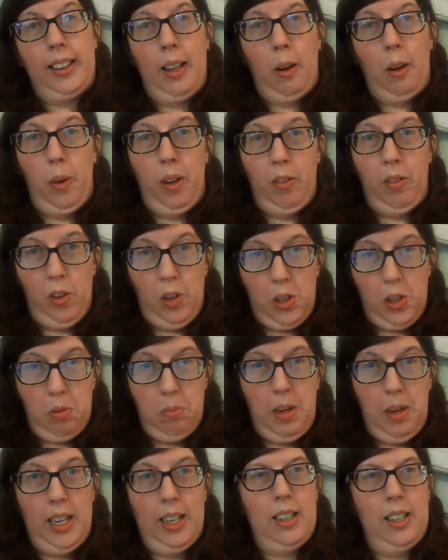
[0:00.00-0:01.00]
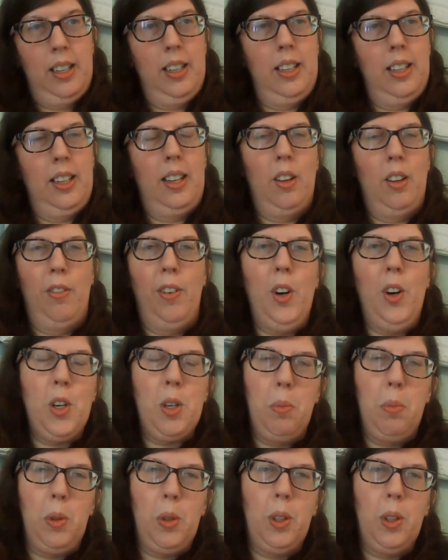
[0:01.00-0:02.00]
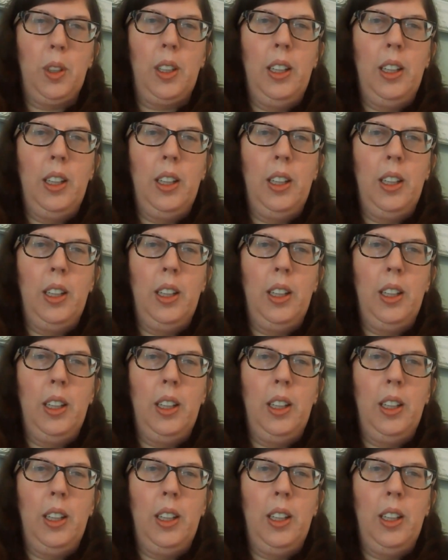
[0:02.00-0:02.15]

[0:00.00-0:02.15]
that we first met in the first book